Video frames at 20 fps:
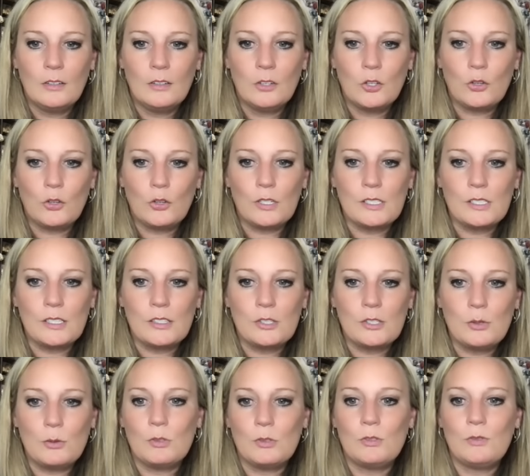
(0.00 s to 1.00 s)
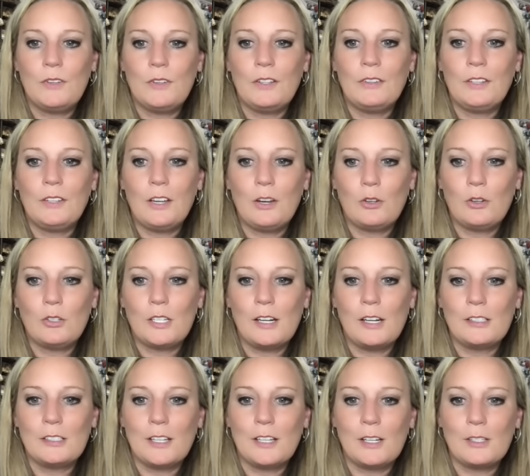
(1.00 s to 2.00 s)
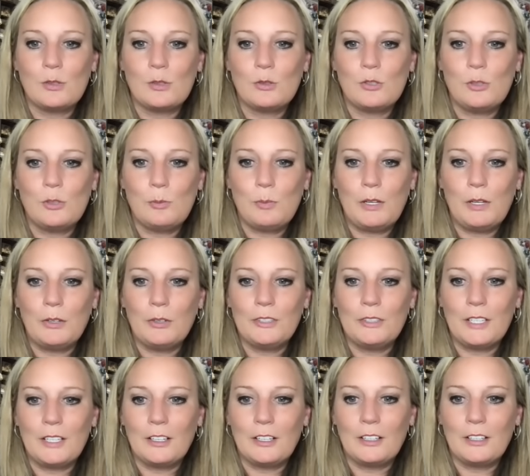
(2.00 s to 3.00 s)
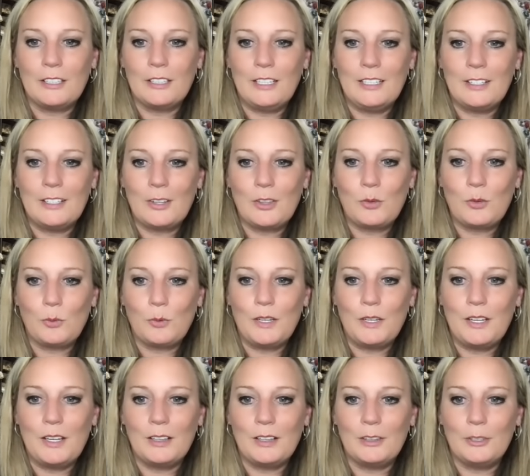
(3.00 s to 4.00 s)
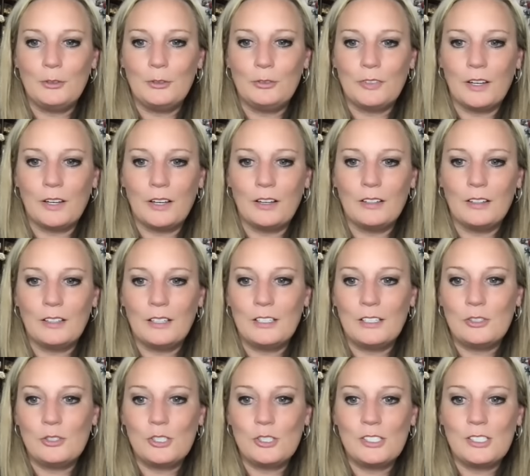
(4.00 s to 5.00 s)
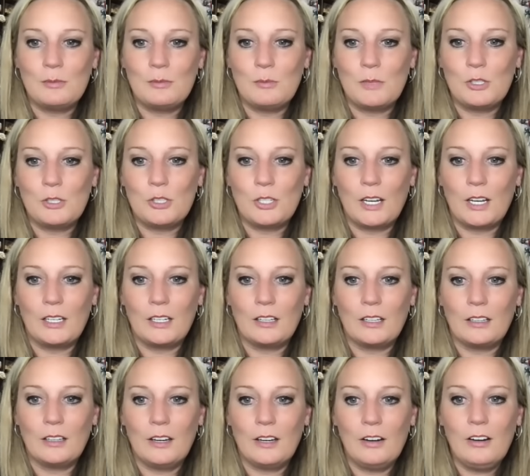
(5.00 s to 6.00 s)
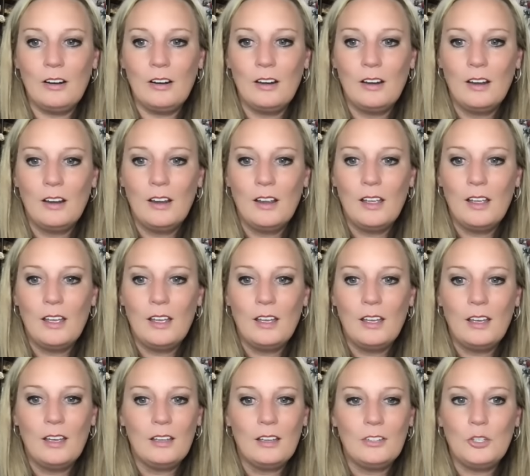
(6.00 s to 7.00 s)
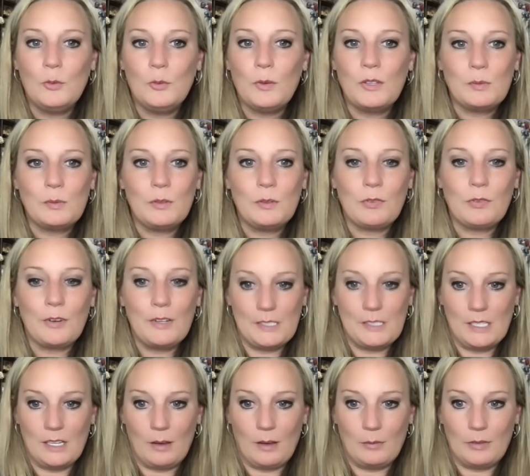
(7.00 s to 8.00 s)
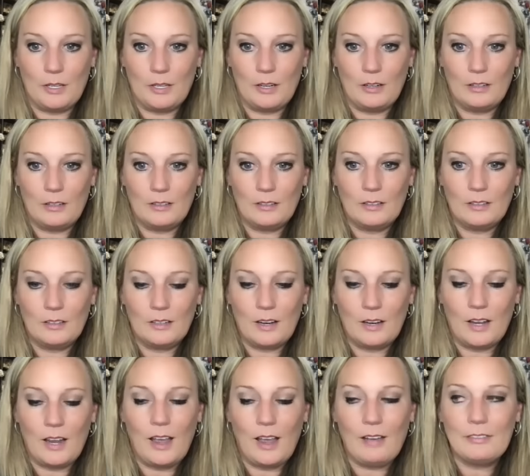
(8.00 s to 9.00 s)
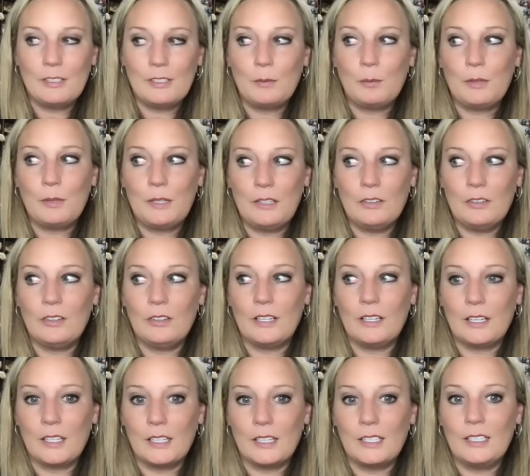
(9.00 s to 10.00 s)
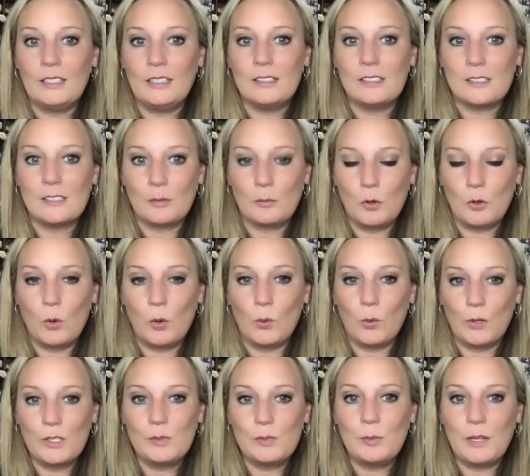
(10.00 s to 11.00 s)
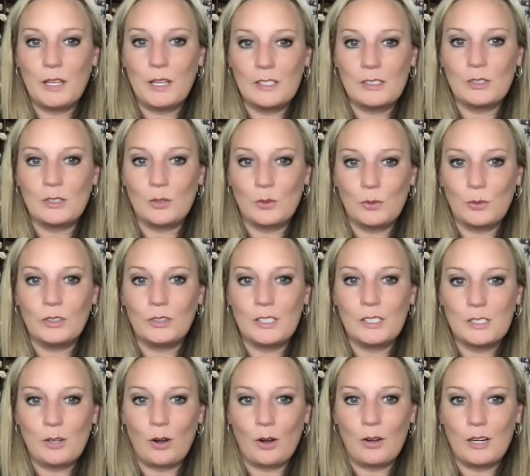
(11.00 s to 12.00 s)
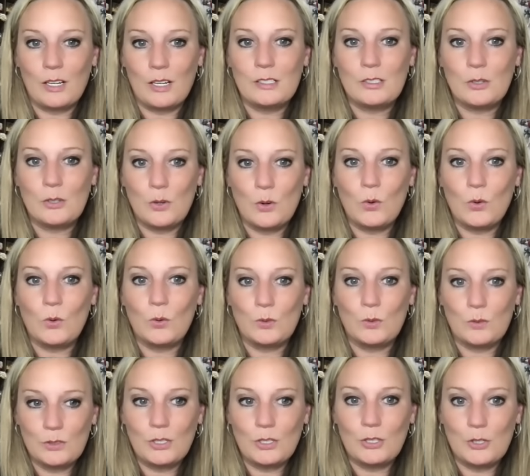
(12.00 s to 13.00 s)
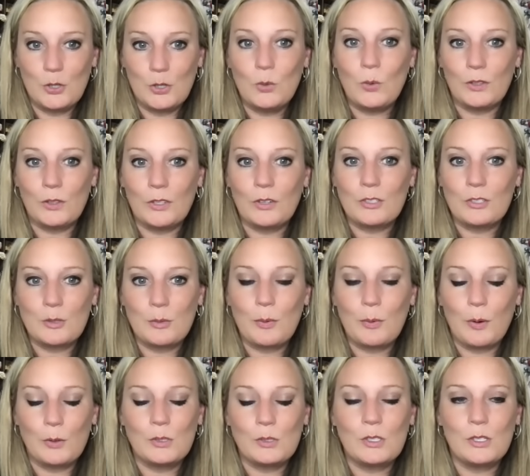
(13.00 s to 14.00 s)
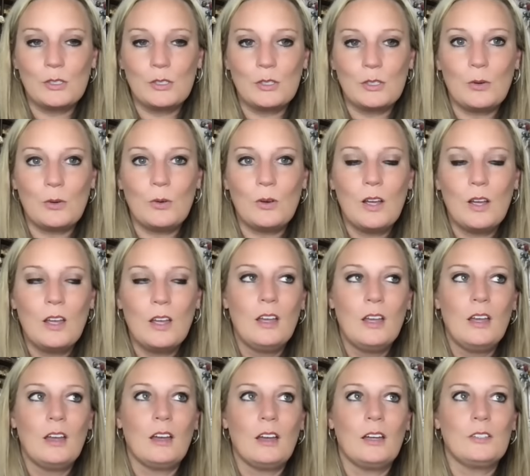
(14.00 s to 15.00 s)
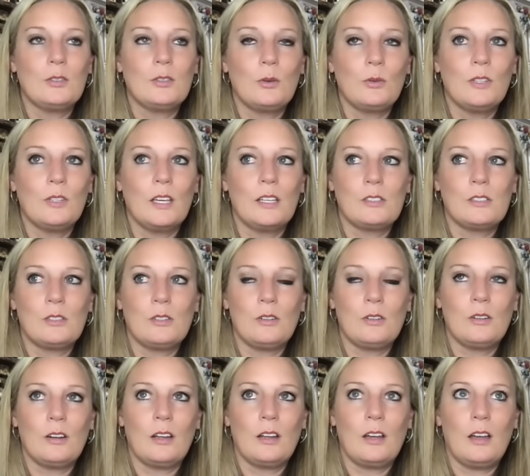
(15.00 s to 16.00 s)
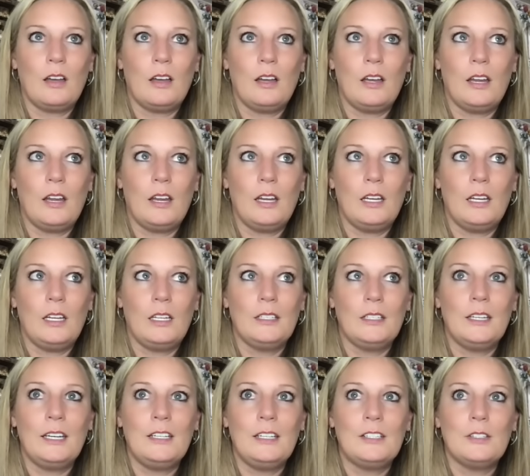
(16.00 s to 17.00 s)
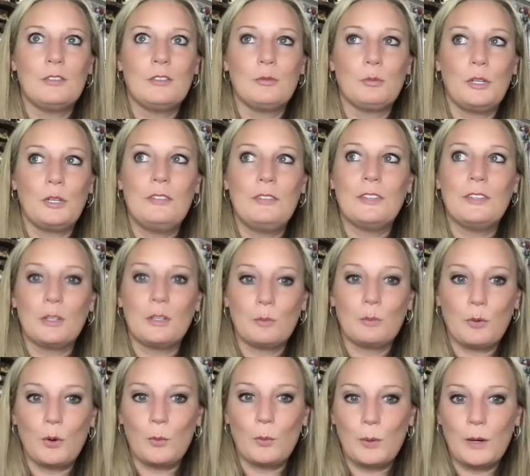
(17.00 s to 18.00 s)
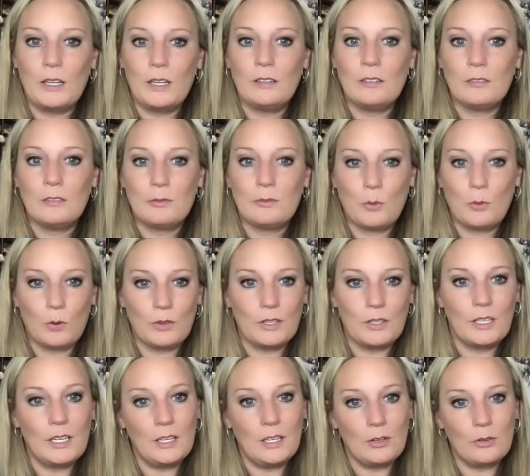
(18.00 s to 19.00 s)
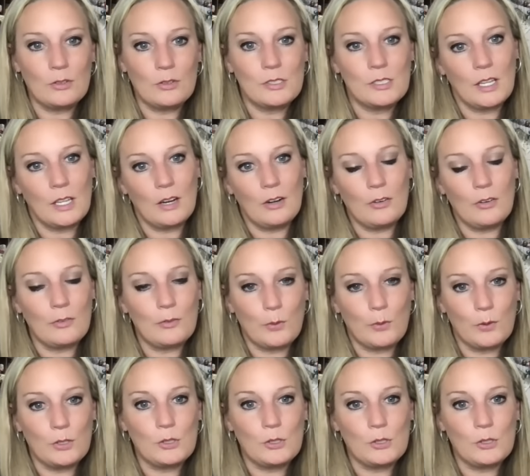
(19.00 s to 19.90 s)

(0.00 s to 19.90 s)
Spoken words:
Chris says she was feeling irritated tonight, so she peeled and cleaned 3 loofah, and she's in Michigan. Claire, you must be freezing up there. I have to peel and clean some gourds because they're really starting to do what they're supposed to do. I told Lester I need to refill the propane for the heaters that are for the